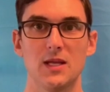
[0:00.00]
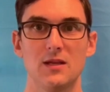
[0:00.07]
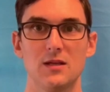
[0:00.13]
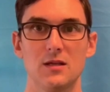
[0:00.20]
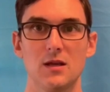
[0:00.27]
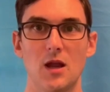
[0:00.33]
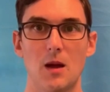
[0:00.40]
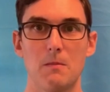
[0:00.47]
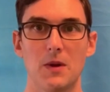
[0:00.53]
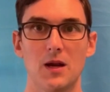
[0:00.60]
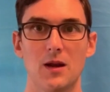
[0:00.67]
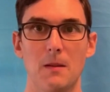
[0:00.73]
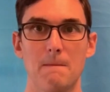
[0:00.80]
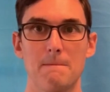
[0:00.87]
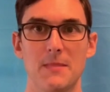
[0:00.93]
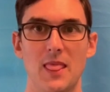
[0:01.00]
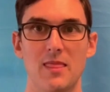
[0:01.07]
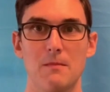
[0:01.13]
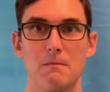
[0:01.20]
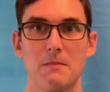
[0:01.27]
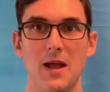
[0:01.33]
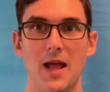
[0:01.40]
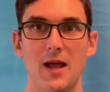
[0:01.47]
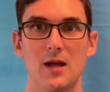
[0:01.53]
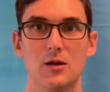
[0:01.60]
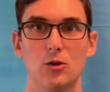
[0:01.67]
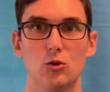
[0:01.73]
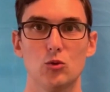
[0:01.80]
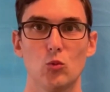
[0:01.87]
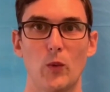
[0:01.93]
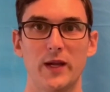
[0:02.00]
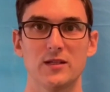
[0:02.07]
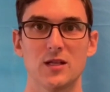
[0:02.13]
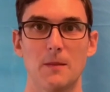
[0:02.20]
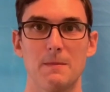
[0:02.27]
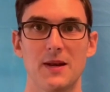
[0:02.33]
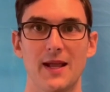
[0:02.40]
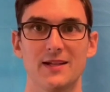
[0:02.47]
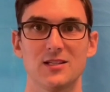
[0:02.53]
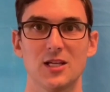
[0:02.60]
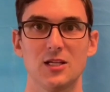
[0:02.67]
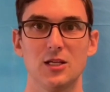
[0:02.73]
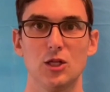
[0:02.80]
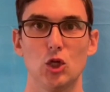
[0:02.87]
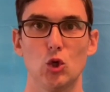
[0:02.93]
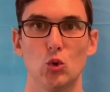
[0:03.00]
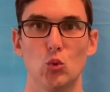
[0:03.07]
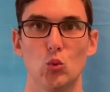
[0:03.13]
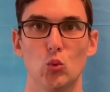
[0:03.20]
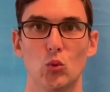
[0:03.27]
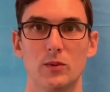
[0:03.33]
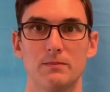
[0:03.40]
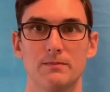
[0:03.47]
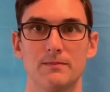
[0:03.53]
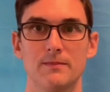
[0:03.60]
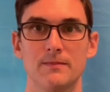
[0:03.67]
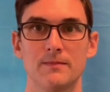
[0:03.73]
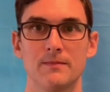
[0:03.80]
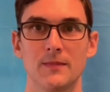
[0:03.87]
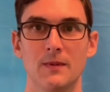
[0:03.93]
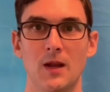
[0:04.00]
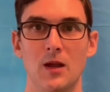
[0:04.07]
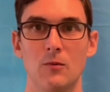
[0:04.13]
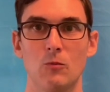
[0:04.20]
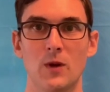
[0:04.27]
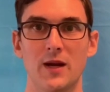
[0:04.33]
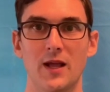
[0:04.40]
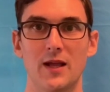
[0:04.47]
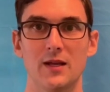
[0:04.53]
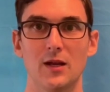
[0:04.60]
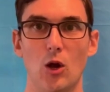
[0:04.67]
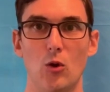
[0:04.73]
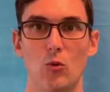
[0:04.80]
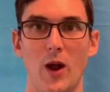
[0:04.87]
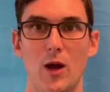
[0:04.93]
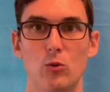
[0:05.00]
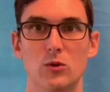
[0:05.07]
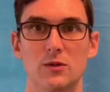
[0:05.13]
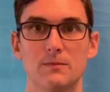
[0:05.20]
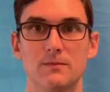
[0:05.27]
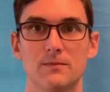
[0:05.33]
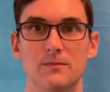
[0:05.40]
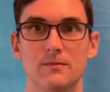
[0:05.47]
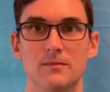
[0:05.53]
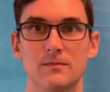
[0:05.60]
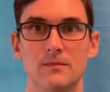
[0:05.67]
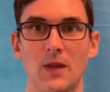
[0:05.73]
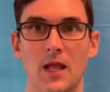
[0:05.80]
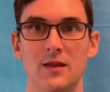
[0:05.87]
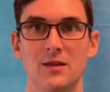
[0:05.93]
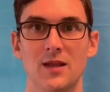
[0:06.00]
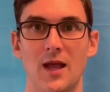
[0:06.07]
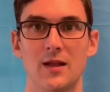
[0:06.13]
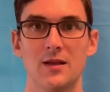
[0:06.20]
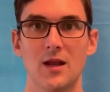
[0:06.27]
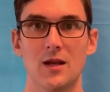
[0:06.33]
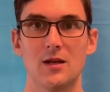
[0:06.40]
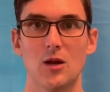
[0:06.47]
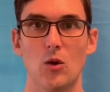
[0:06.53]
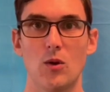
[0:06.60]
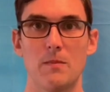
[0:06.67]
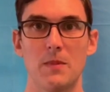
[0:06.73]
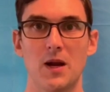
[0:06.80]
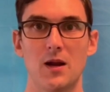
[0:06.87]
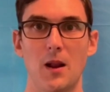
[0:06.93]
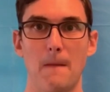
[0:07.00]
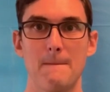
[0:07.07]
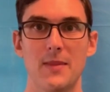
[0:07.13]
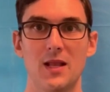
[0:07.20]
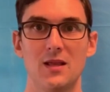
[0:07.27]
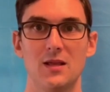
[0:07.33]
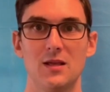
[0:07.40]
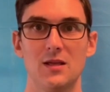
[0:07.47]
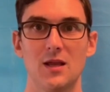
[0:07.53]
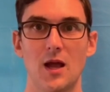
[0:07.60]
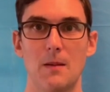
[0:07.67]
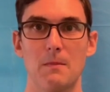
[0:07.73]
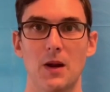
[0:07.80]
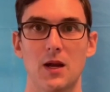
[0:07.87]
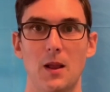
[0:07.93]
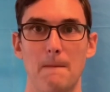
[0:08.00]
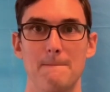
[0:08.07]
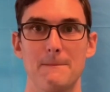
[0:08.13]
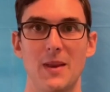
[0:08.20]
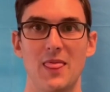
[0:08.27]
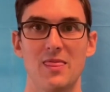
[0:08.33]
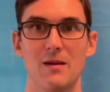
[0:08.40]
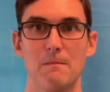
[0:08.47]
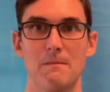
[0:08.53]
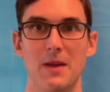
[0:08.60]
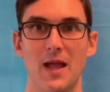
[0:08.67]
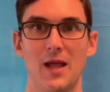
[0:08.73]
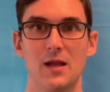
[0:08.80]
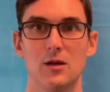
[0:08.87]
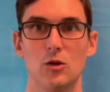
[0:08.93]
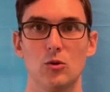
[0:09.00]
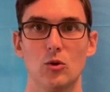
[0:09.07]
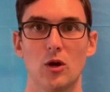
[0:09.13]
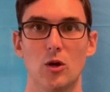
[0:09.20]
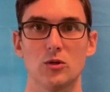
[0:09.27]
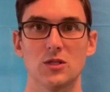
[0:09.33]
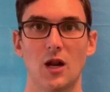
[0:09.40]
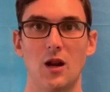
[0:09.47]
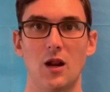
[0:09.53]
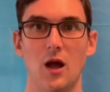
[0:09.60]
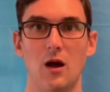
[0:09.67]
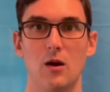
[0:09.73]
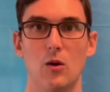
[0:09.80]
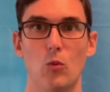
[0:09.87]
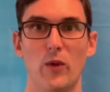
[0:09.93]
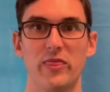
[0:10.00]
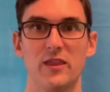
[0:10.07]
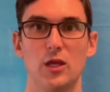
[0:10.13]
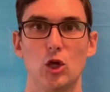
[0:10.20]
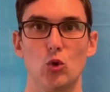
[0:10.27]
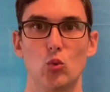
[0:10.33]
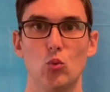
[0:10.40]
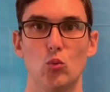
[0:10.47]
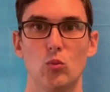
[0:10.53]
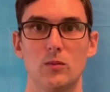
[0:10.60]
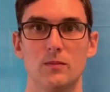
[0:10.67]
be, I'm gonna be the man who wakes up next to you. When I go out, yeah, I know I'm gonna be, I'm gonna be the man who goes along with you.